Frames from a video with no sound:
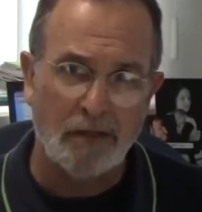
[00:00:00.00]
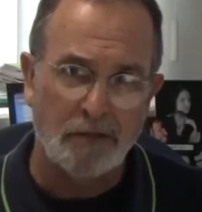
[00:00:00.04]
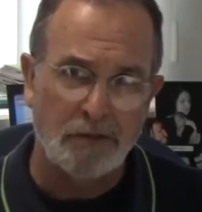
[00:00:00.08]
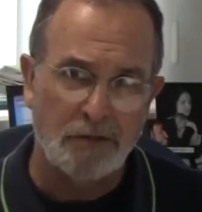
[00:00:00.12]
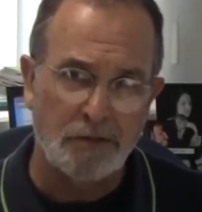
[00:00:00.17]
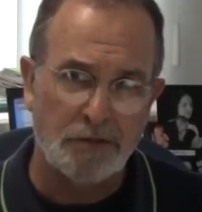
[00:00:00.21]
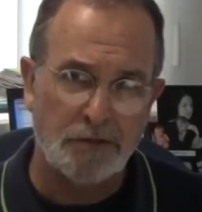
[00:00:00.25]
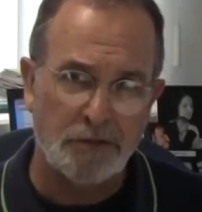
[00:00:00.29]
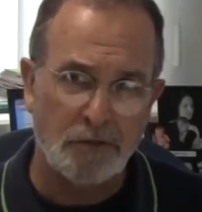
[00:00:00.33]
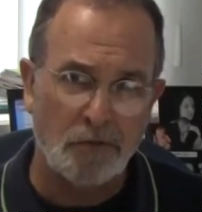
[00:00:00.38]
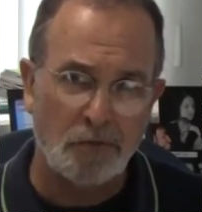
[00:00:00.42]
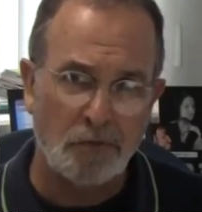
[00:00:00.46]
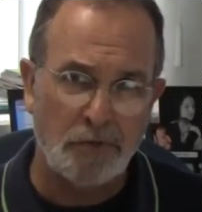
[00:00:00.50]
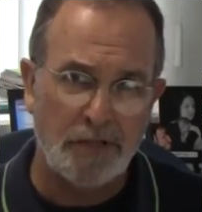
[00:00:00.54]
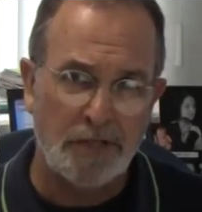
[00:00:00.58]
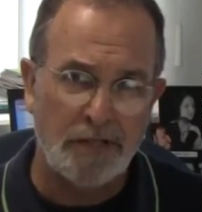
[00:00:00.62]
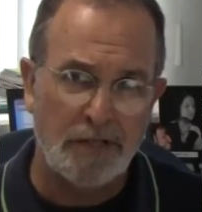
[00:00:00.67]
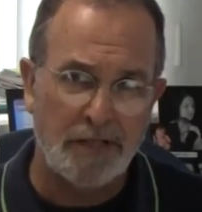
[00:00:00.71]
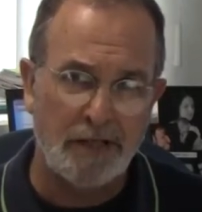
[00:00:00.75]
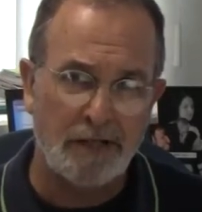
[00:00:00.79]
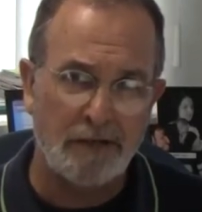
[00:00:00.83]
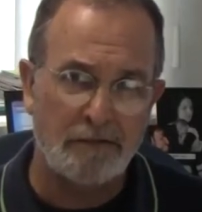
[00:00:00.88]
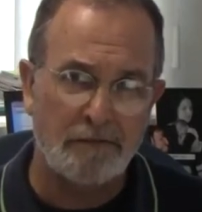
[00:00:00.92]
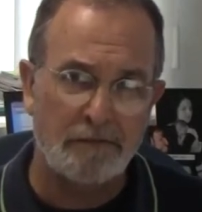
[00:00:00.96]
So we
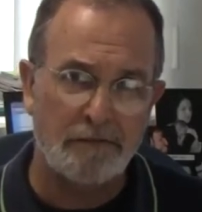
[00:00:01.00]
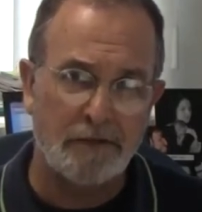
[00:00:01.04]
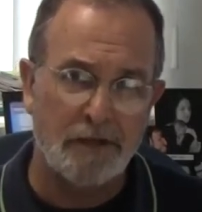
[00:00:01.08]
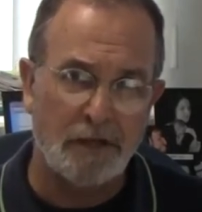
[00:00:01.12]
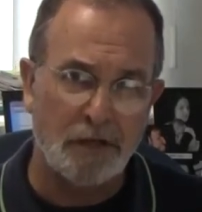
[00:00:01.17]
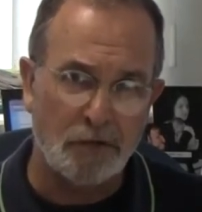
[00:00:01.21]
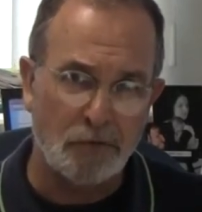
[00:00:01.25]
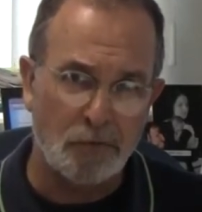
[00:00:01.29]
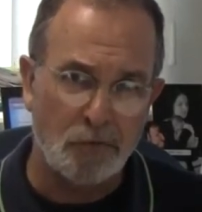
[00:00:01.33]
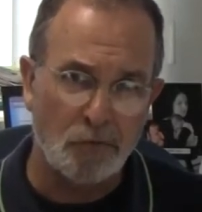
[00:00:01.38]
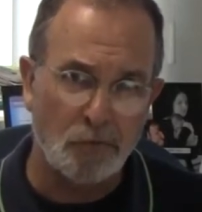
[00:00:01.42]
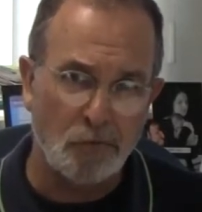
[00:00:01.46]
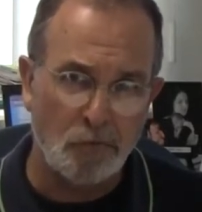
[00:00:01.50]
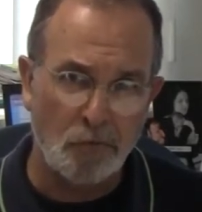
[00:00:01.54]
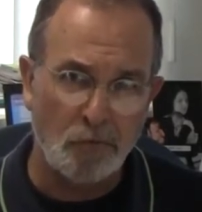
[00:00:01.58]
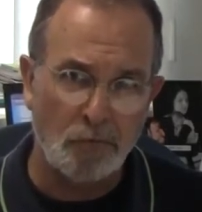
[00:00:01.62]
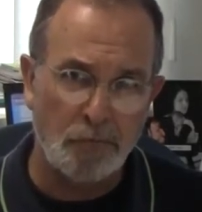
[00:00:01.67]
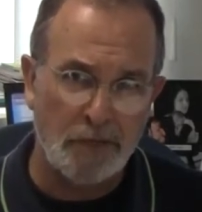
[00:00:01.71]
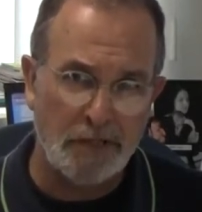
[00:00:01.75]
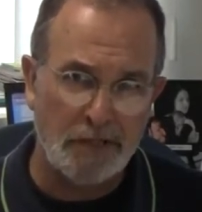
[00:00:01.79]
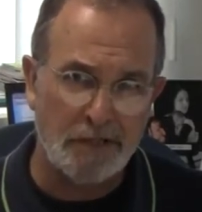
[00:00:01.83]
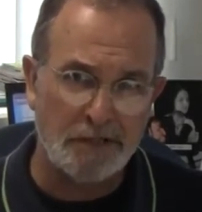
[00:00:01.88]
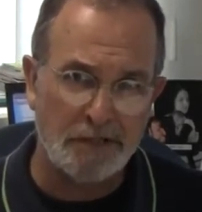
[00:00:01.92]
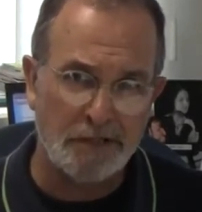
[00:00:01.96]
have accrual
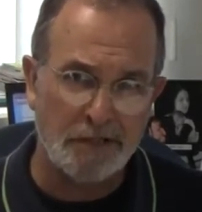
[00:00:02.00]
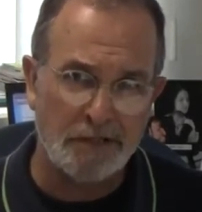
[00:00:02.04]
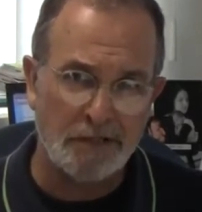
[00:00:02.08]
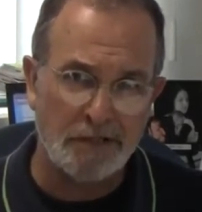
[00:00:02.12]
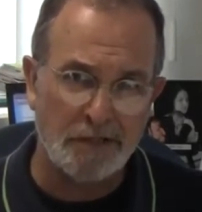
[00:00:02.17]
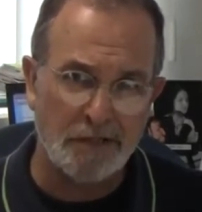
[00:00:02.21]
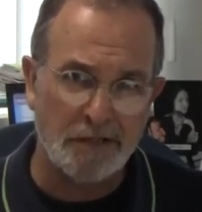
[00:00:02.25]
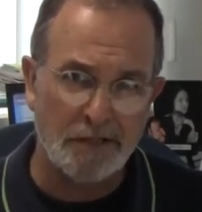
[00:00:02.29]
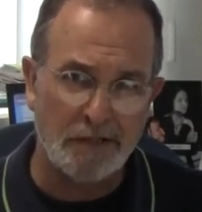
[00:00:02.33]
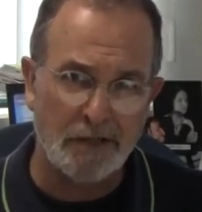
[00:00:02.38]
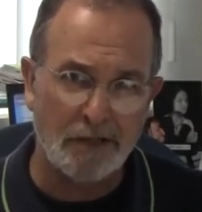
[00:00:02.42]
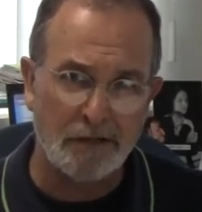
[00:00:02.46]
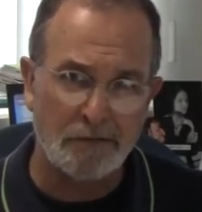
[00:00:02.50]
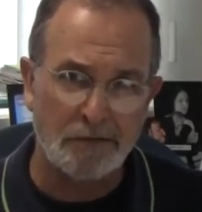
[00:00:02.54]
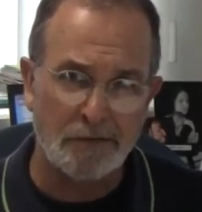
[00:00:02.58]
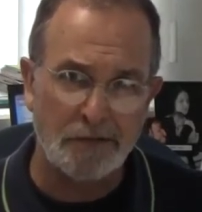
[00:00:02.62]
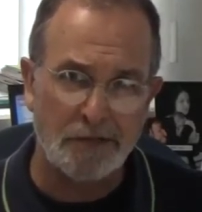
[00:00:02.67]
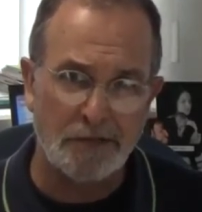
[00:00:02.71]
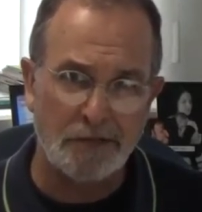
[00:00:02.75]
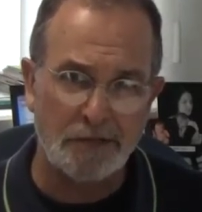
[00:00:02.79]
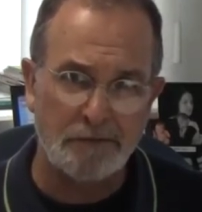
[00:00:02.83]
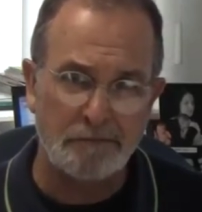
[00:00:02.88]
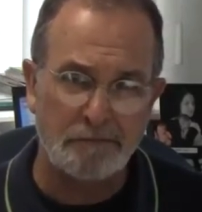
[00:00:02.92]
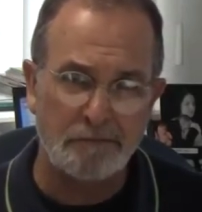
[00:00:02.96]
basis
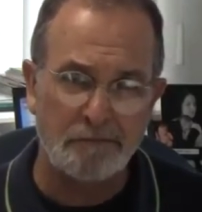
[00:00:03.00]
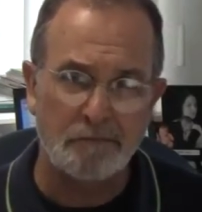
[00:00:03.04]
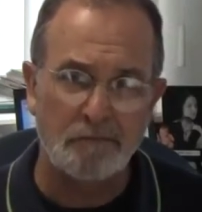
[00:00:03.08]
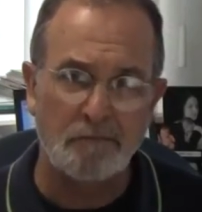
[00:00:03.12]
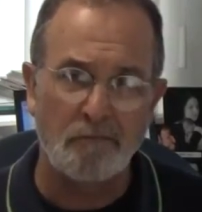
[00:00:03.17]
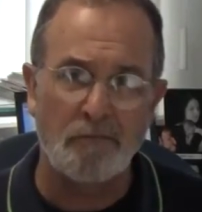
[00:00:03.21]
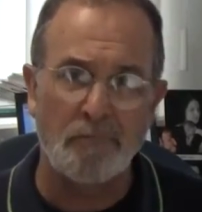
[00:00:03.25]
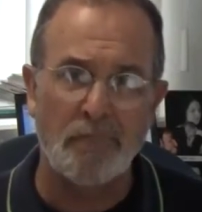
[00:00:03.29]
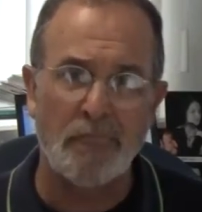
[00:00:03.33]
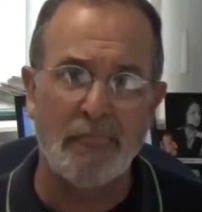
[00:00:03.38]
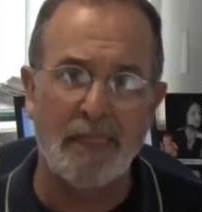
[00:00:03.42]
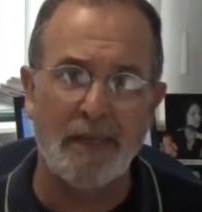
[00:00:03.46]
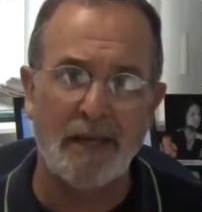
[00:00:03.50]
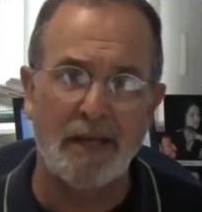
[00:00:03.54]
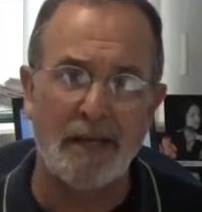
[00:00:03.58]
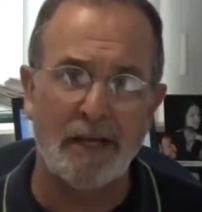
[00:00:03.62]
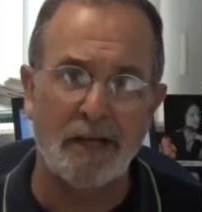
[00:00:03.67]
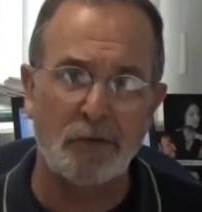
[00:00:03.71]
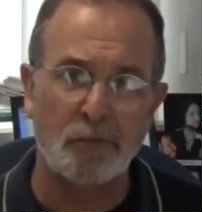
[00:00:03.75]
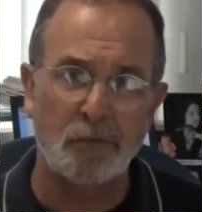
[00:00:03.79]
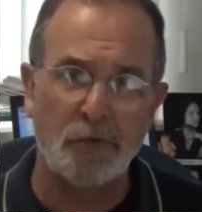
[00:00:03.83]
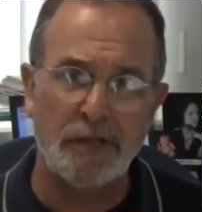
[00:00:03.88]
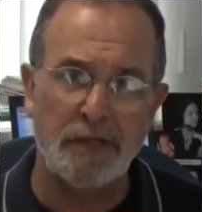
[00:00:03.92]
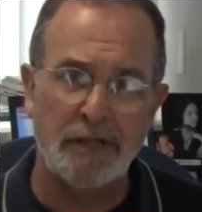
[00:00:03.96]
accounting
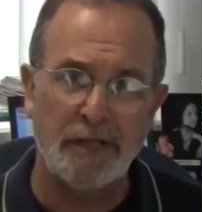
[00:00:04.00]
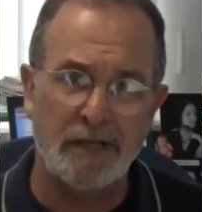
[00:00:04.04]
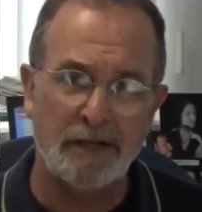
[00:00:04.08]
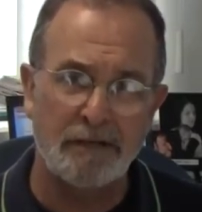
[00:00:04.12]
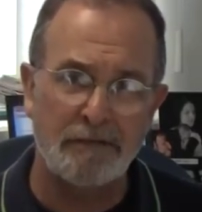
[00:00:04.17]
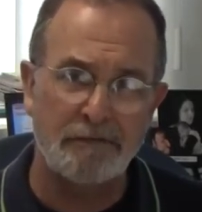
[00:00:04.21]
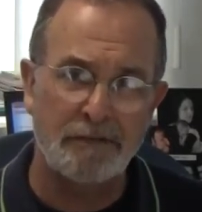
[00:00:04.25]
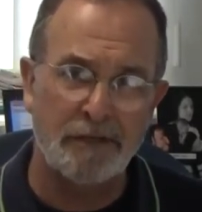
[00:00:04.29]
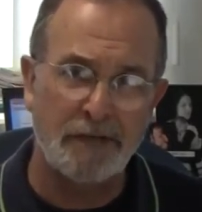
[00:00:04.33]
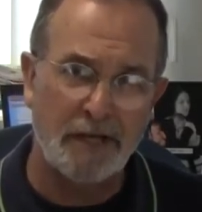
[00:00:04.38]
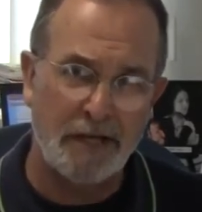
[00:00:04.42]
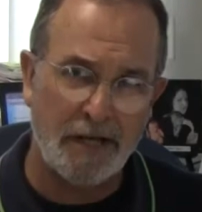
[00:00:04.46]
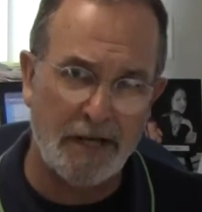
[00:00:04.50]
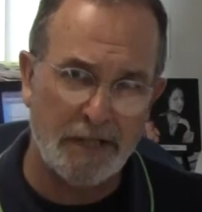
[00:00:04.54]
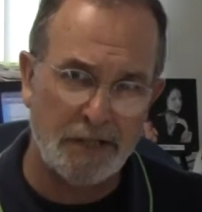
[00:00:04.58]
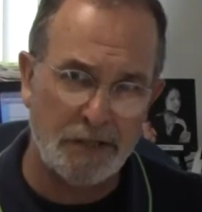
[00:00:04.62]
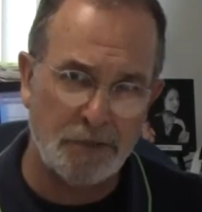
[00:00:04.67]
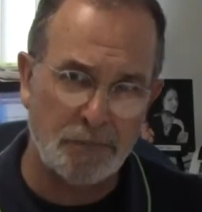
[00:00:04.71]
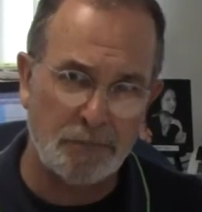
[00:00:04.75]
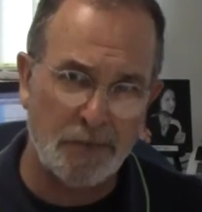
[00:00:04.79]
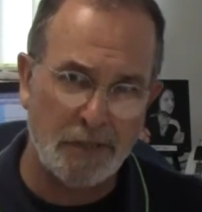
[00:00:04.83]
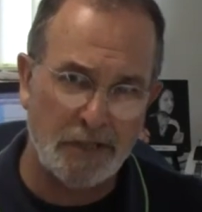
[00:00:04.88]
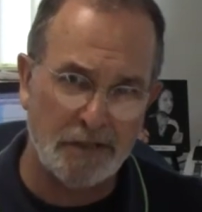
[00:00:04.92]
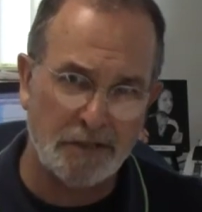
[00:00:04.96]
and we have cash
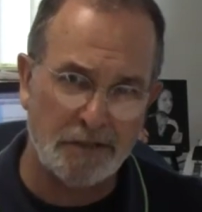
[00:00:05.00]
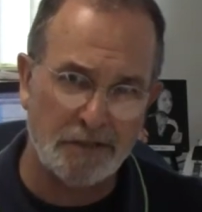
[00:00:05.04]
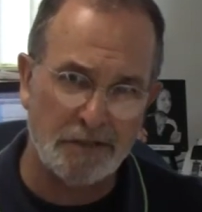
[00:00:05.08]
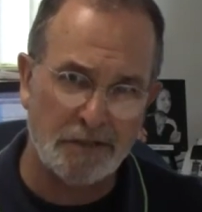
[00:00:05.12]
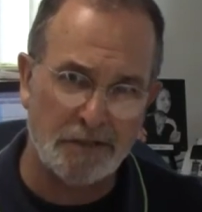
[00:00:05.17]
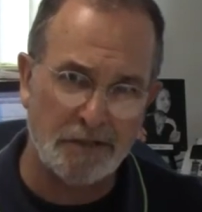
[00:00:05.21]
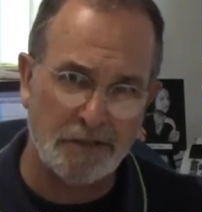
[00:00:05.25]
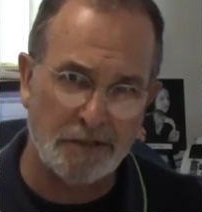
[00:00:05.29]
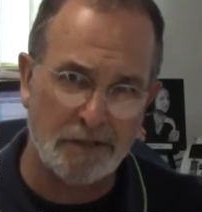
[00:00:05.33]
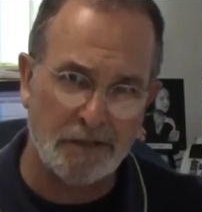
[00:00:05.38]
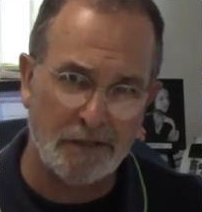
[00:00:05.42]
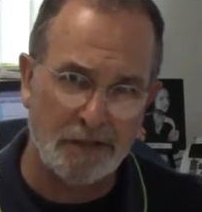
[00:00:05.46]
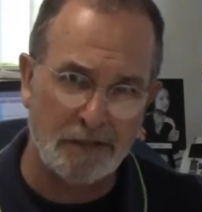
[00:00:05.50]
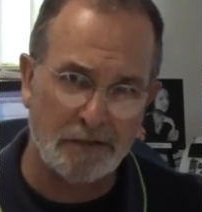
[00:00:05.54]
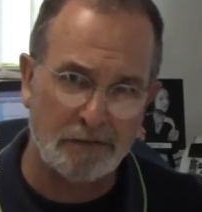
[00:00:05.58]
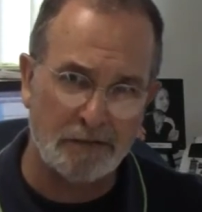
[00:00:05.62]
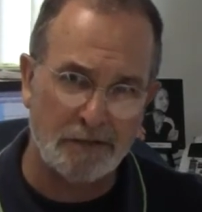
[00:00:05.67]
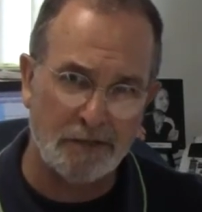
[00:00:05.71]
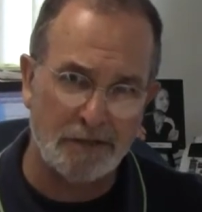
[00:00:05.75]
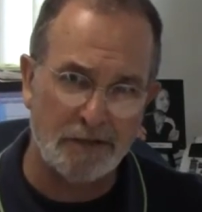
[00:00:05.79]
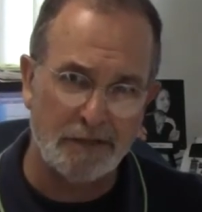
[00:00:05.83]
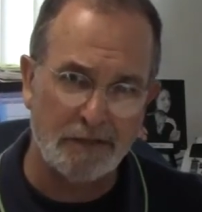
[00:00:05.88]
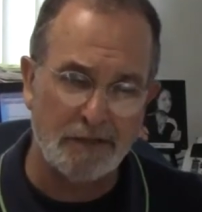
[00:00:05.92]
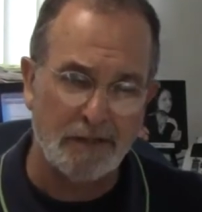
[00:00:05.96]
basis
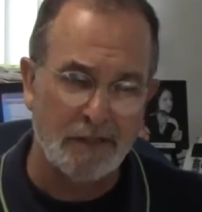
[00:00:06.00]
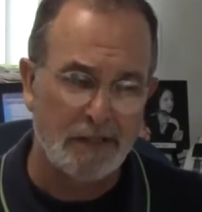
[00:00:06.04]
accounting.